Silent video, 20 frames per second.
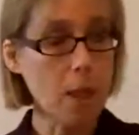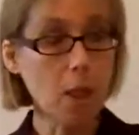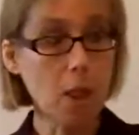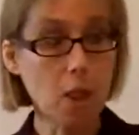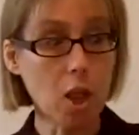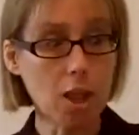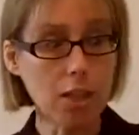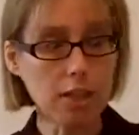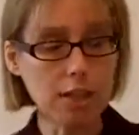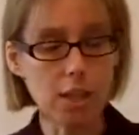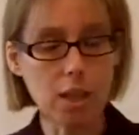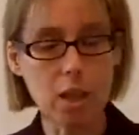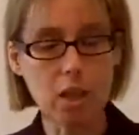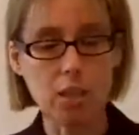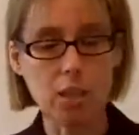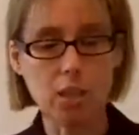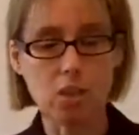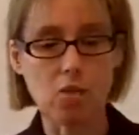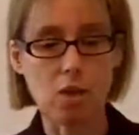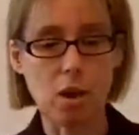lots and
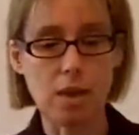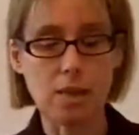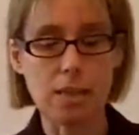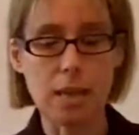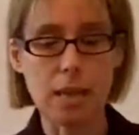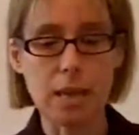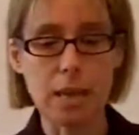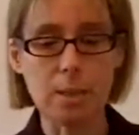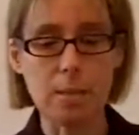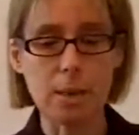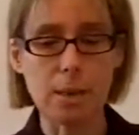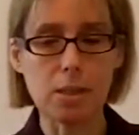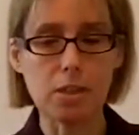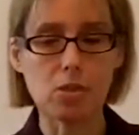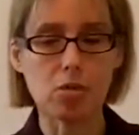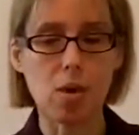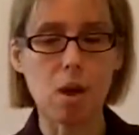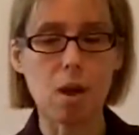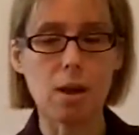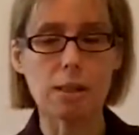lots of straws, and I get my
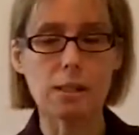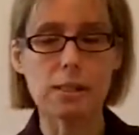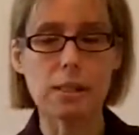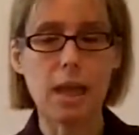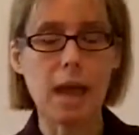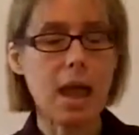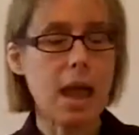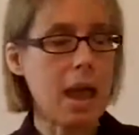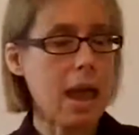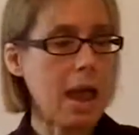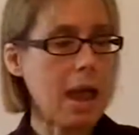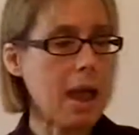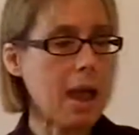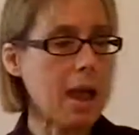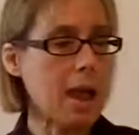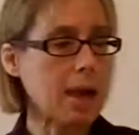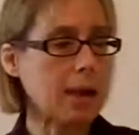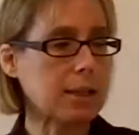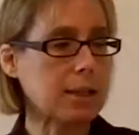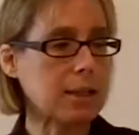straws
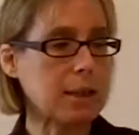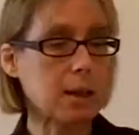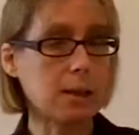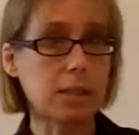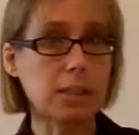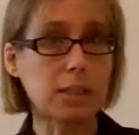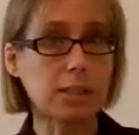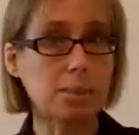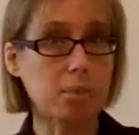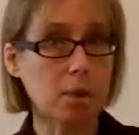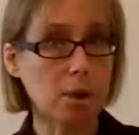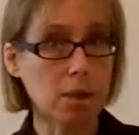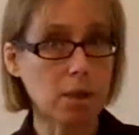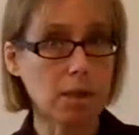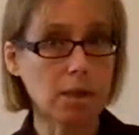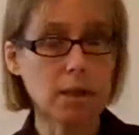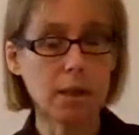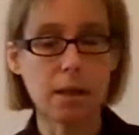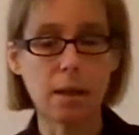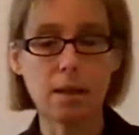at
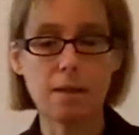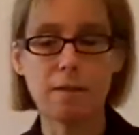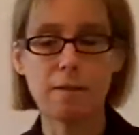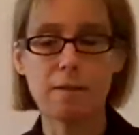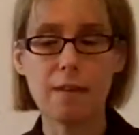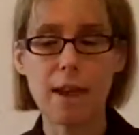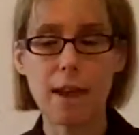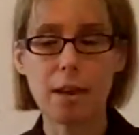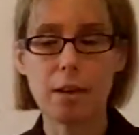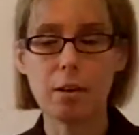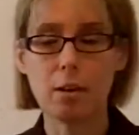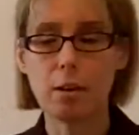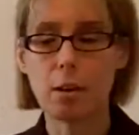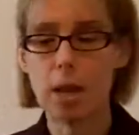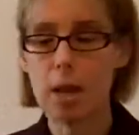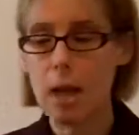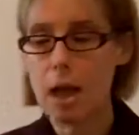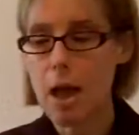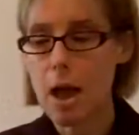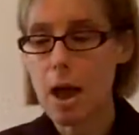Smart and
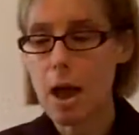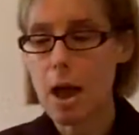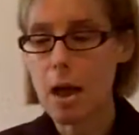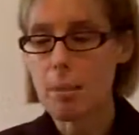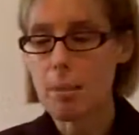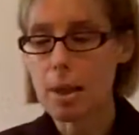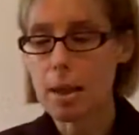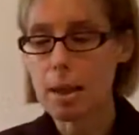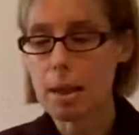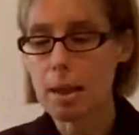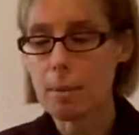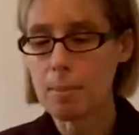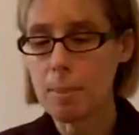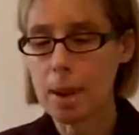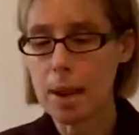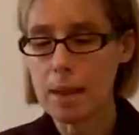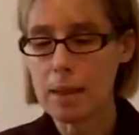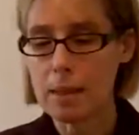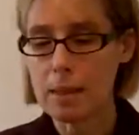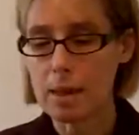Final, and I
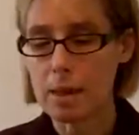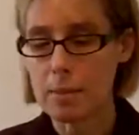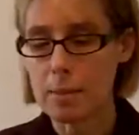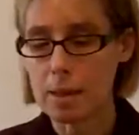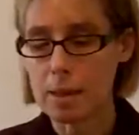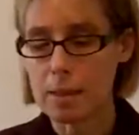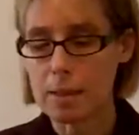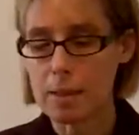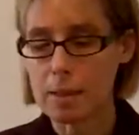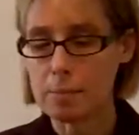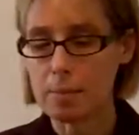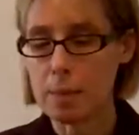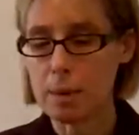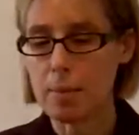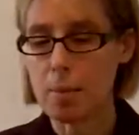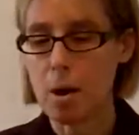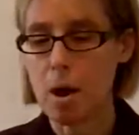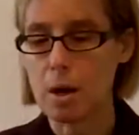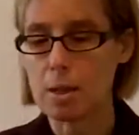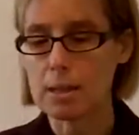buy them in these
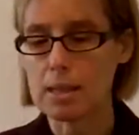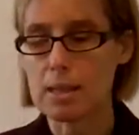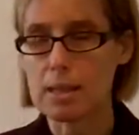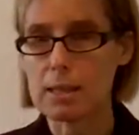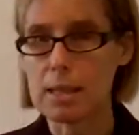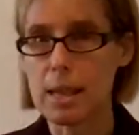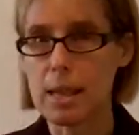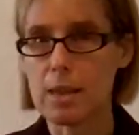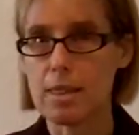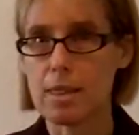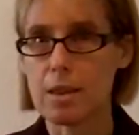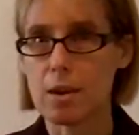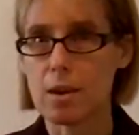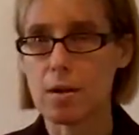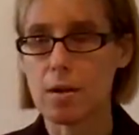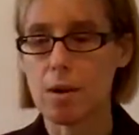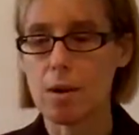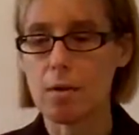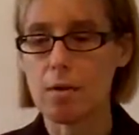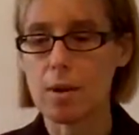big boxes, and
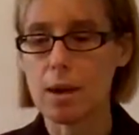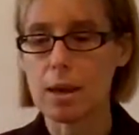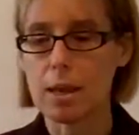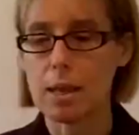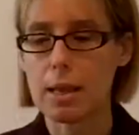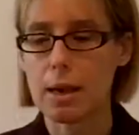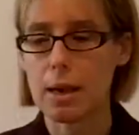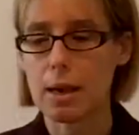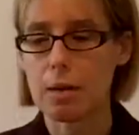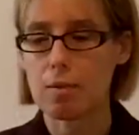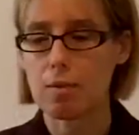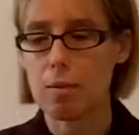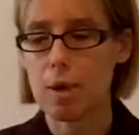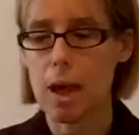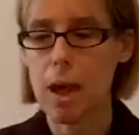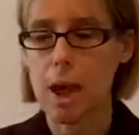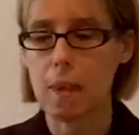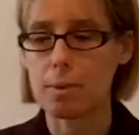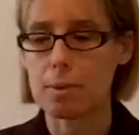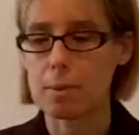they're already
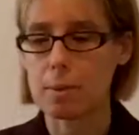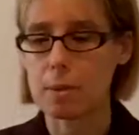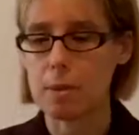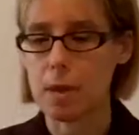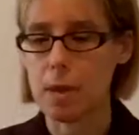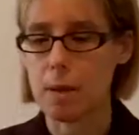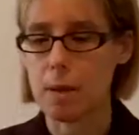unwrapped.